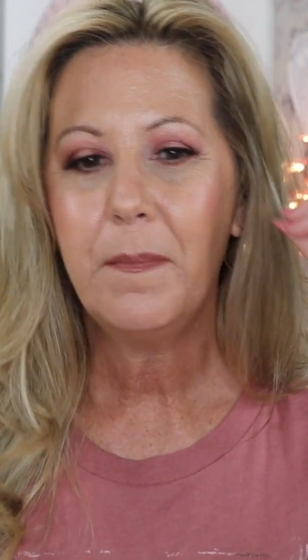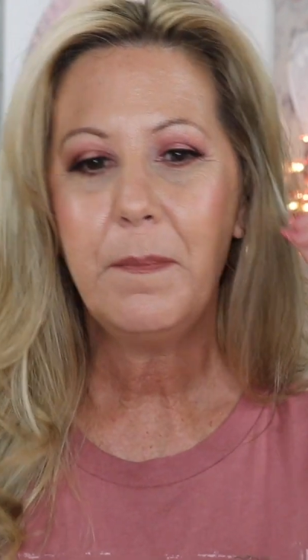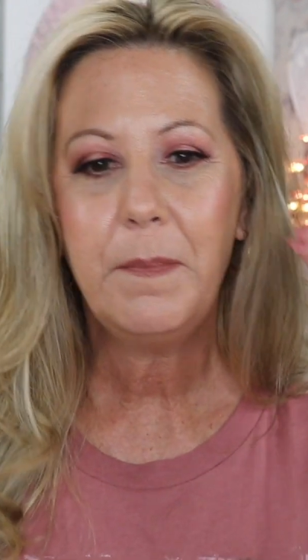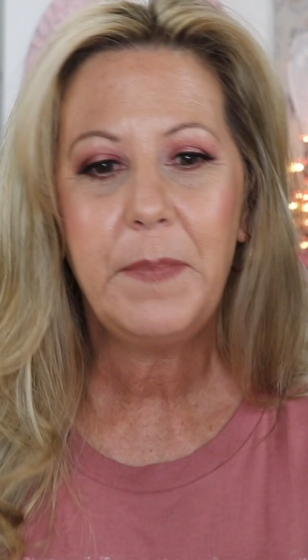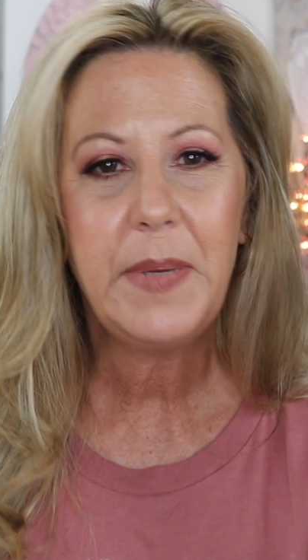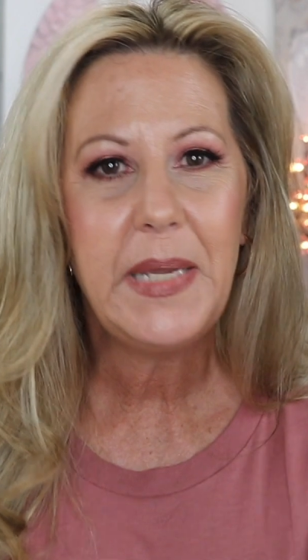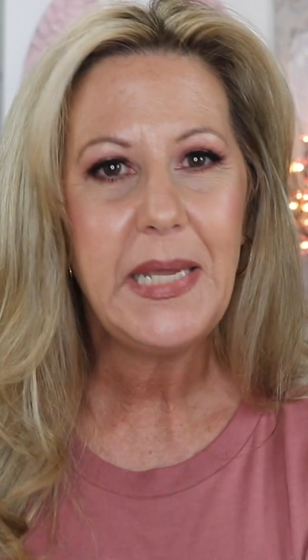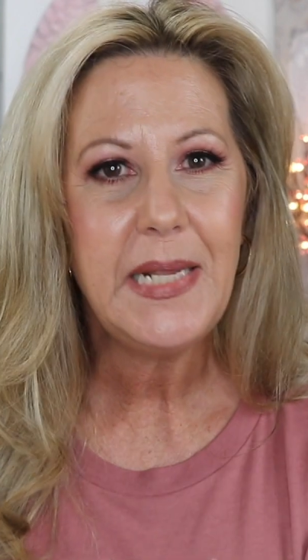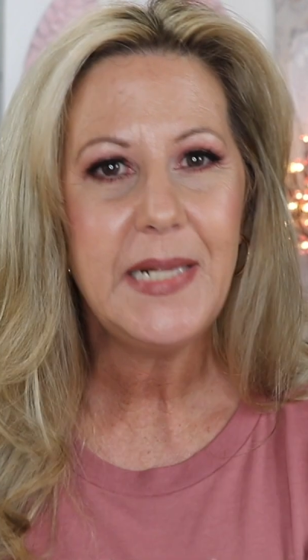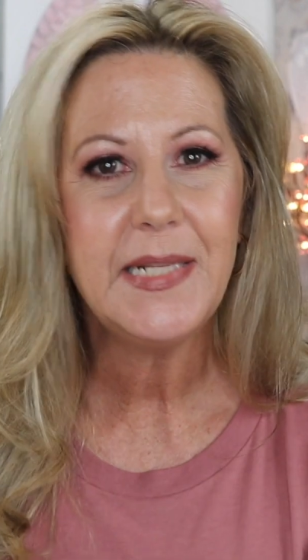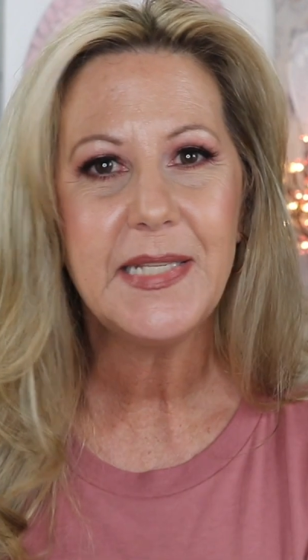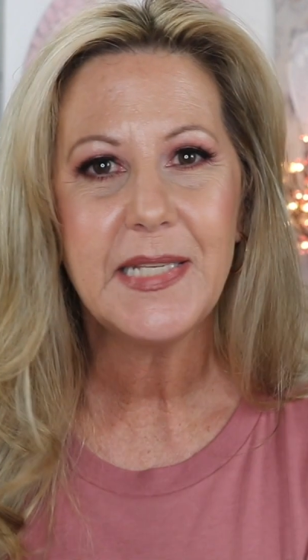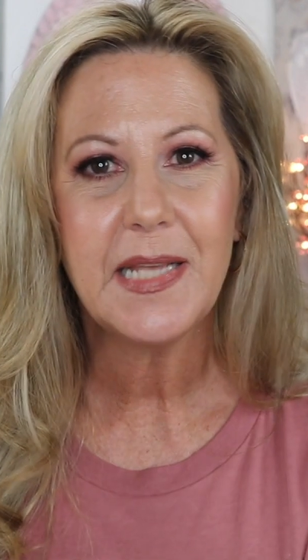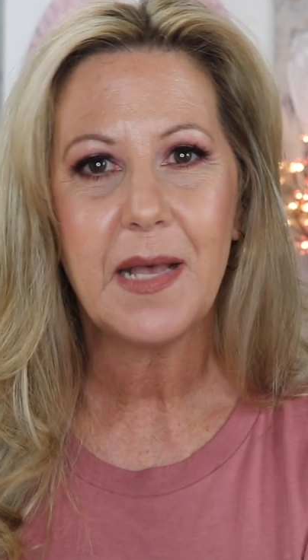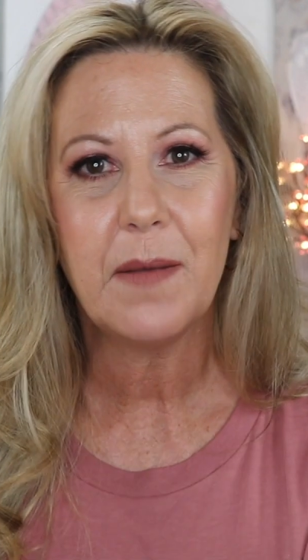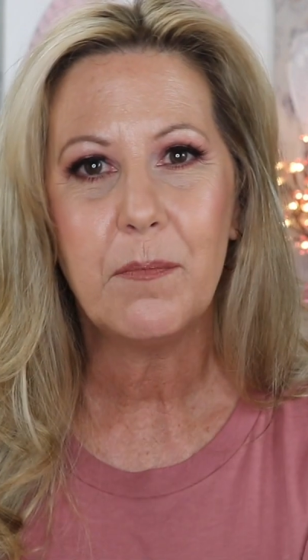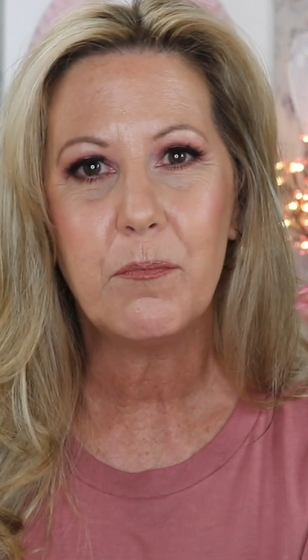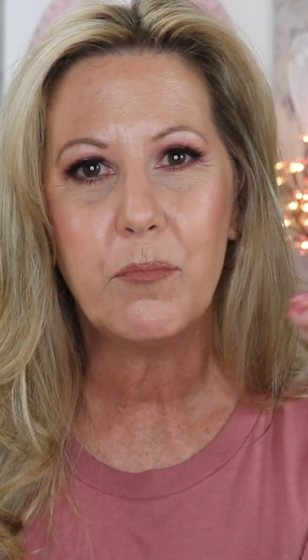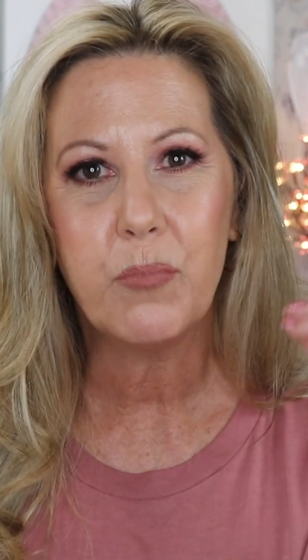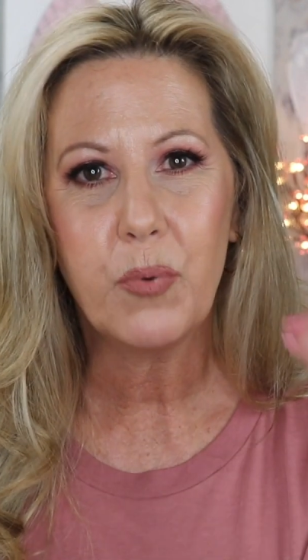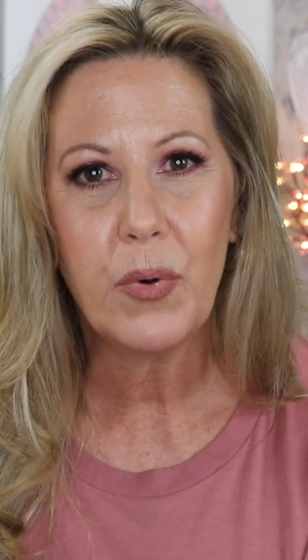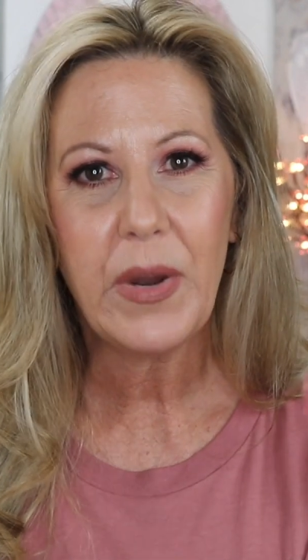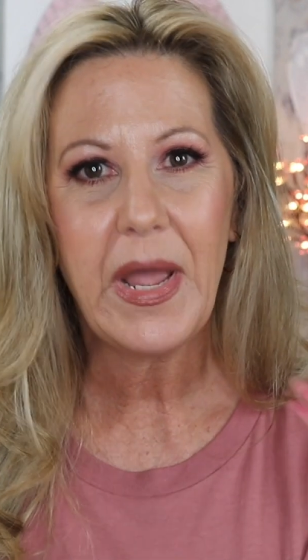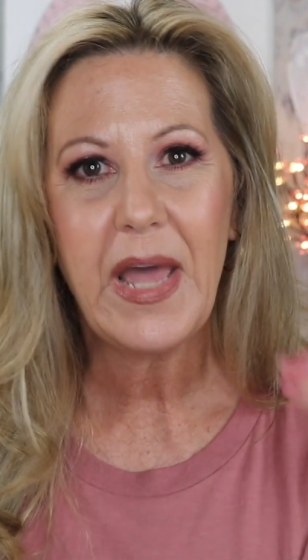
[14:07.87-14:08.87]
pizza
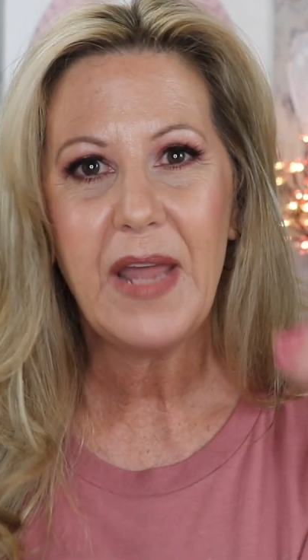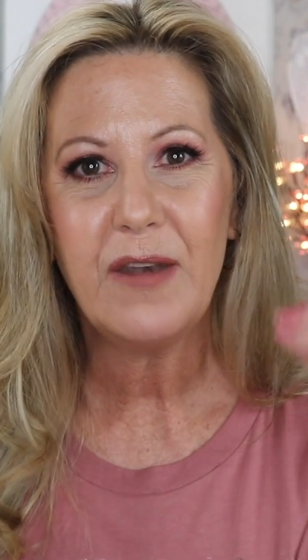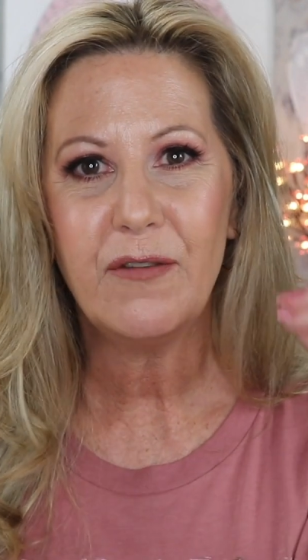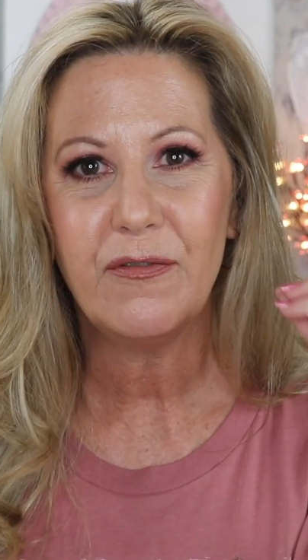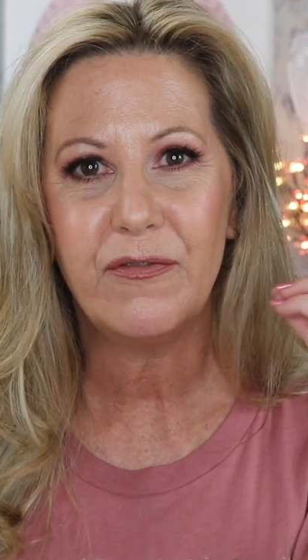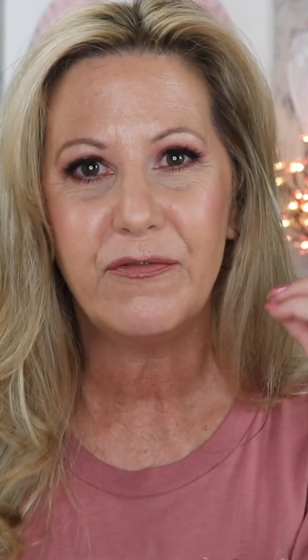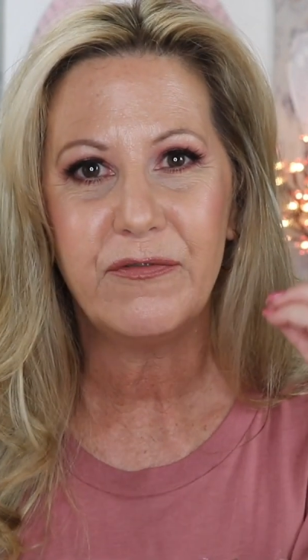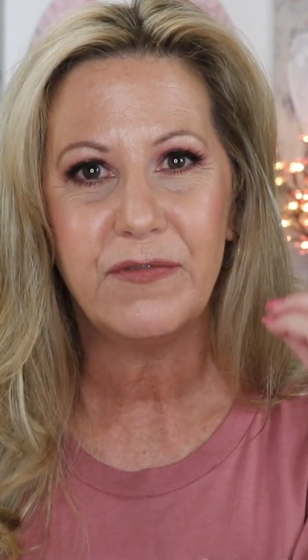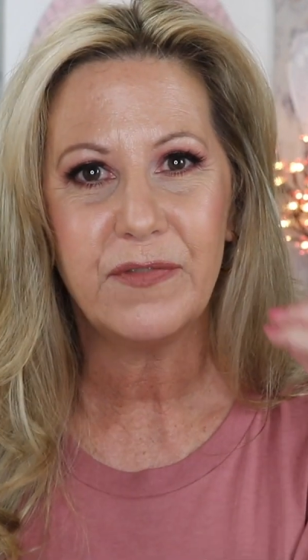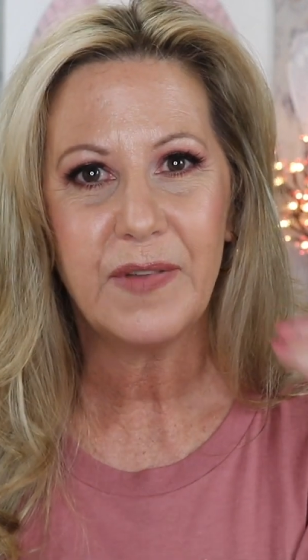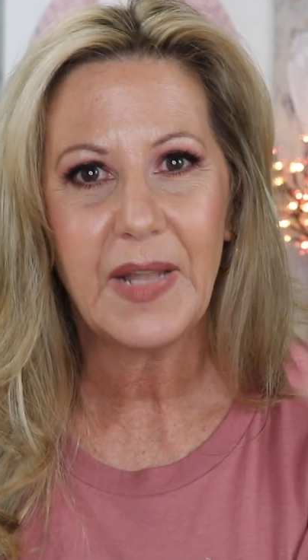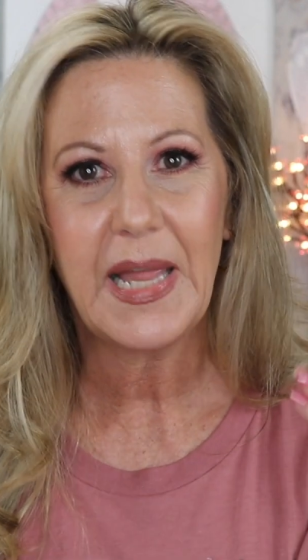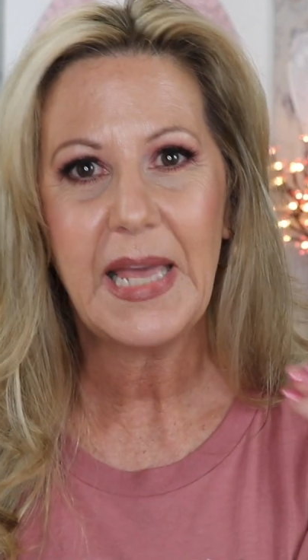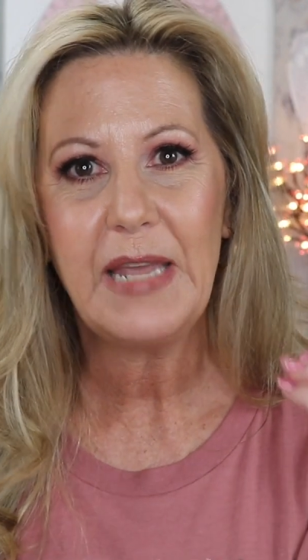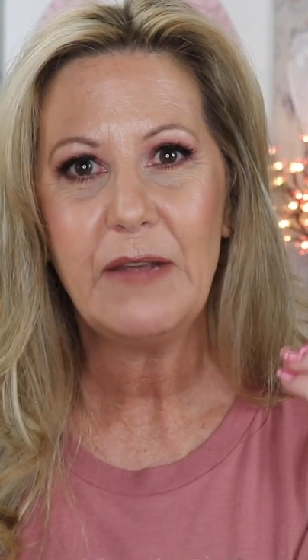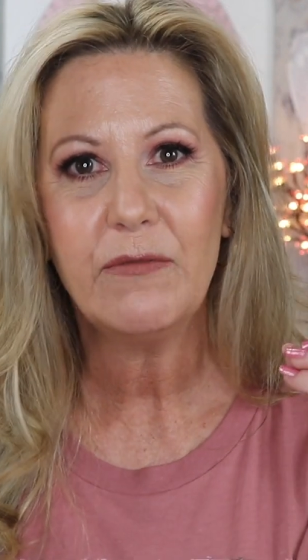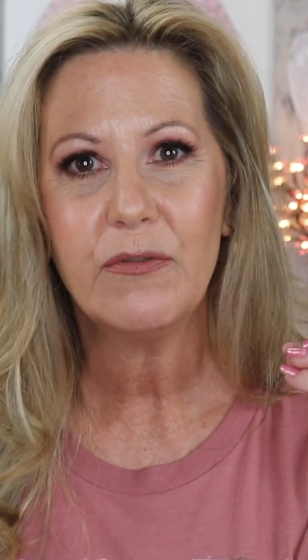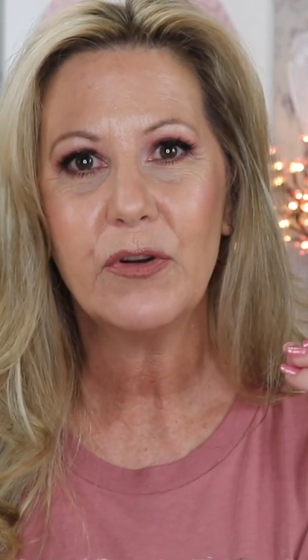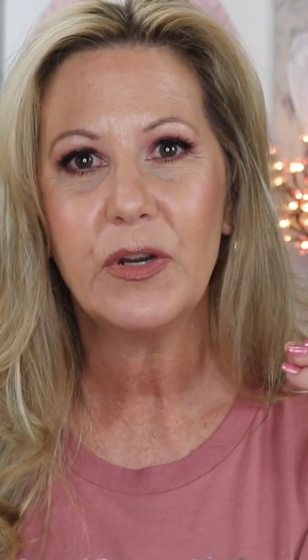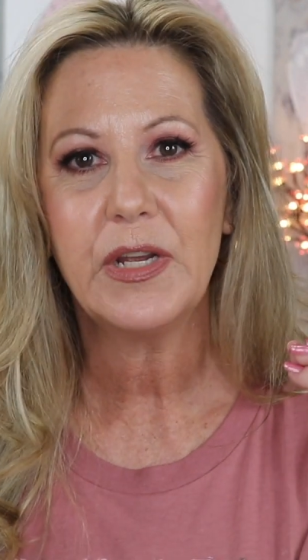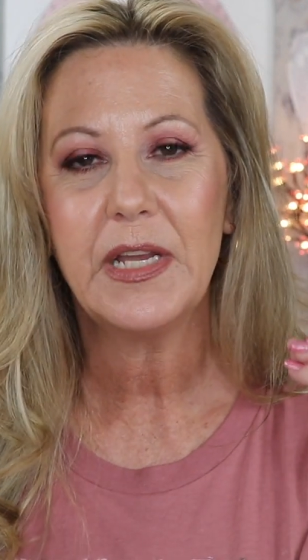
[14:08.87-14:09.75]
bread flavor.